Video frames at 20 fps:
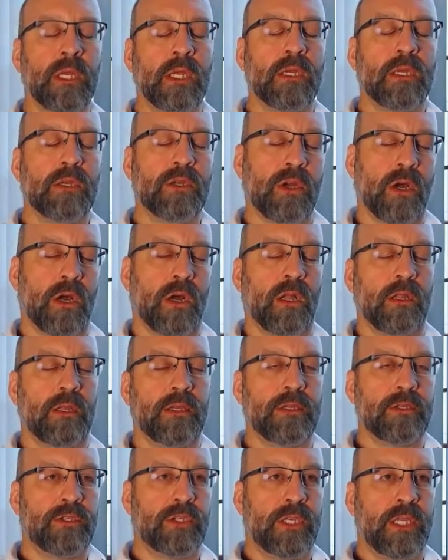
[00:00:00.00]

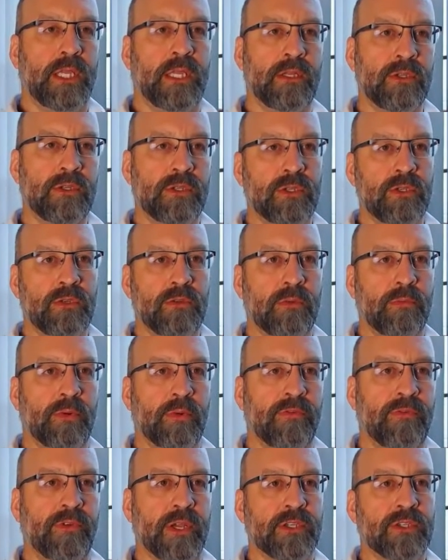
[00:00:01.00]
college into the
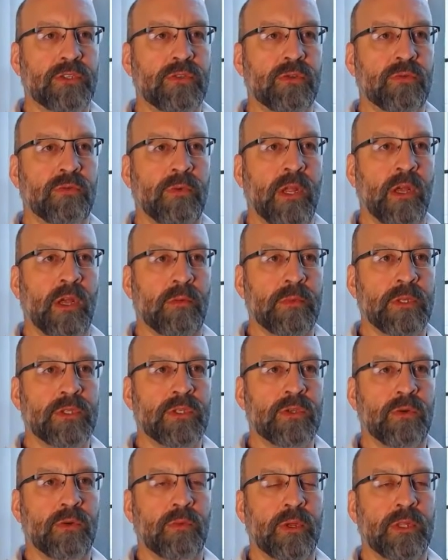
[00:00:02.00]
professional realm and
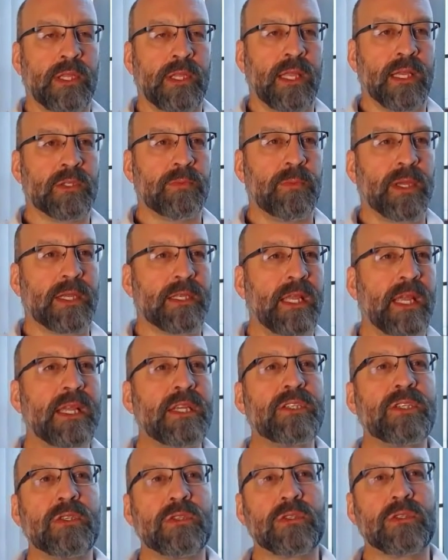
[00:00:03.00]
sort of what the
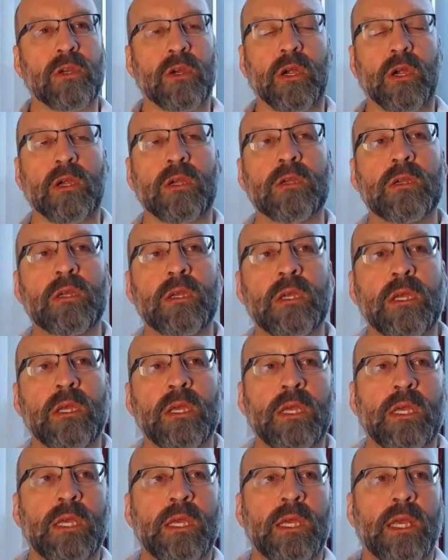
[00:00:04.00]
expectations are.
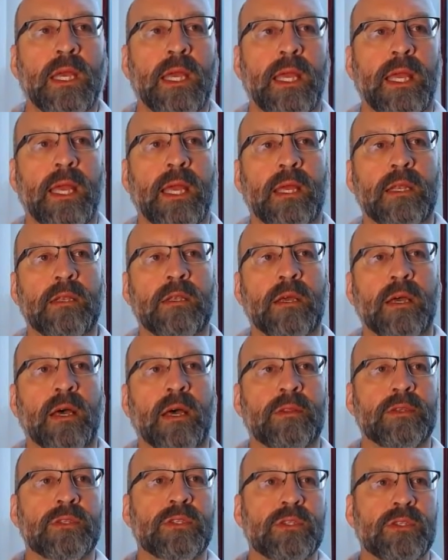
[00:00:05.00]
And uh,
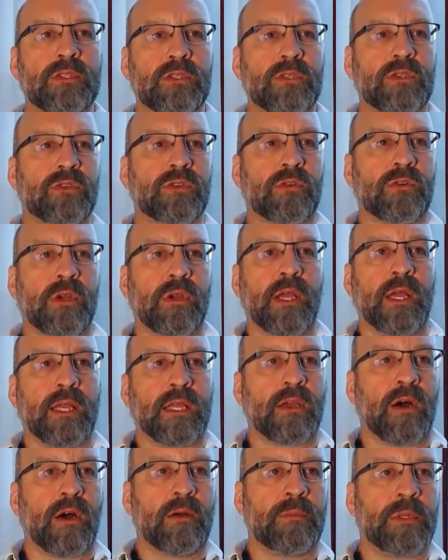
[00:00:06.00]
this is the story I
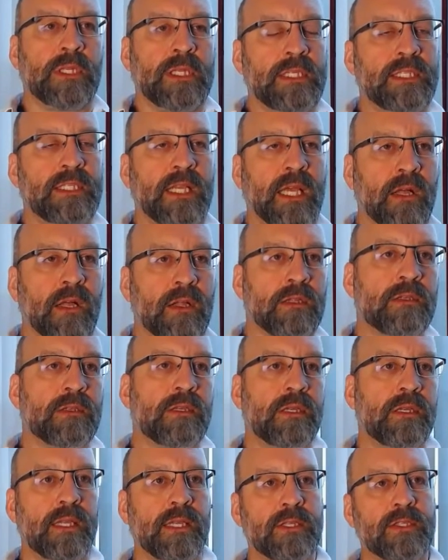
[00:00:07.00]
commonly tell.
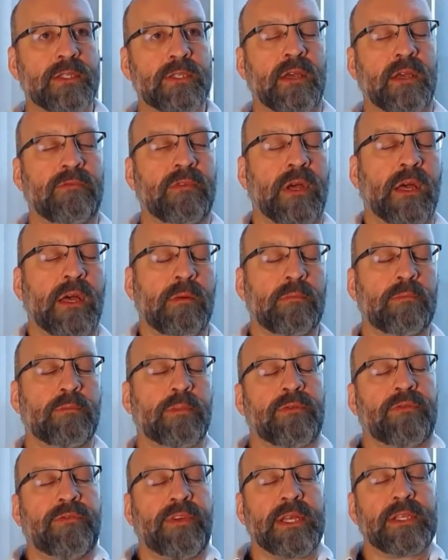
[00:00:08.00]
It's of a
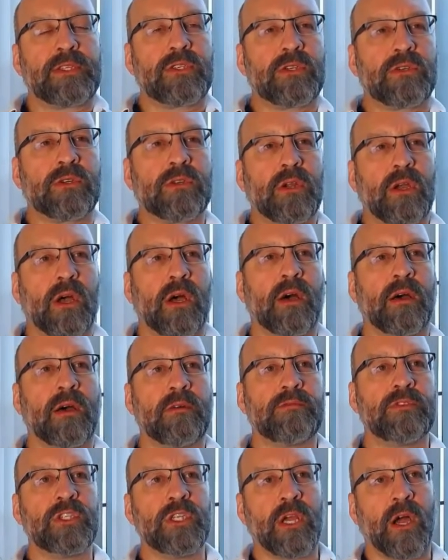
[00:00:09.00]
professor
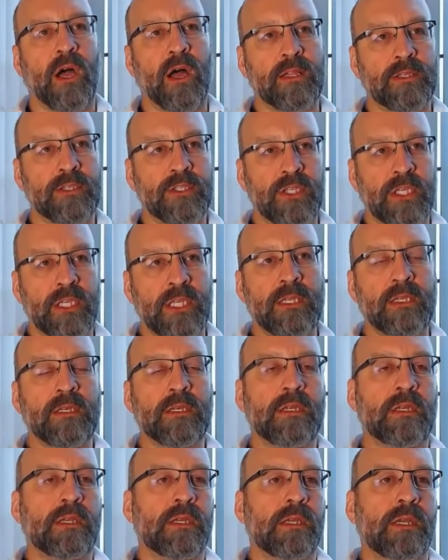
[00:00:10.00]
of geology.
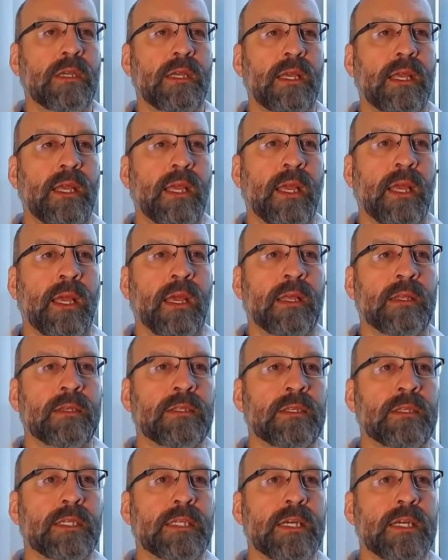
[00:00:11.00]
And
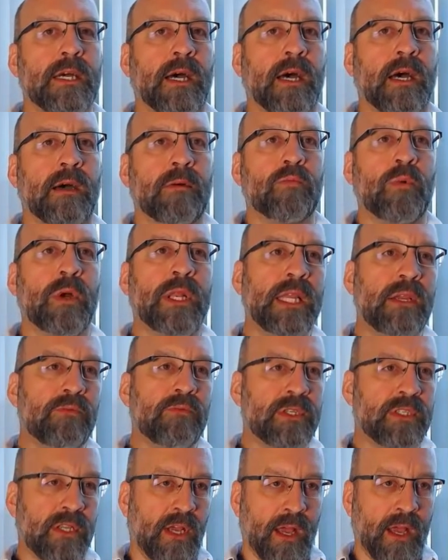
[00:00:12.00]
uh, when he
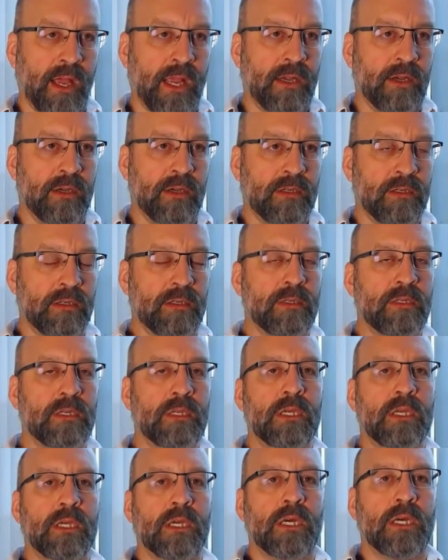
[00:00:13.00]
retired,
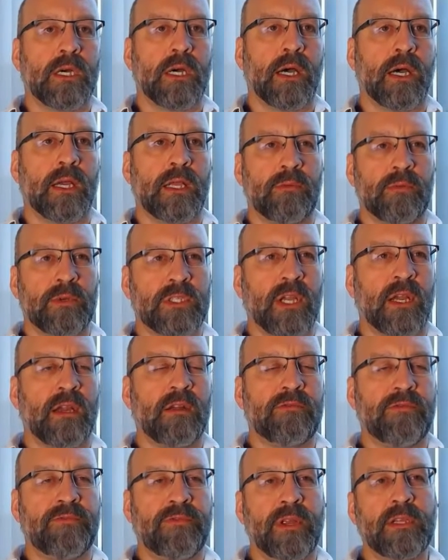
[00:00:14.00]
uh, he retired
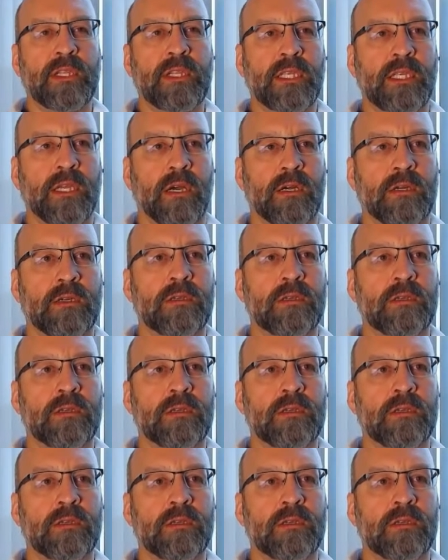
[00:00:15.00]
fairly young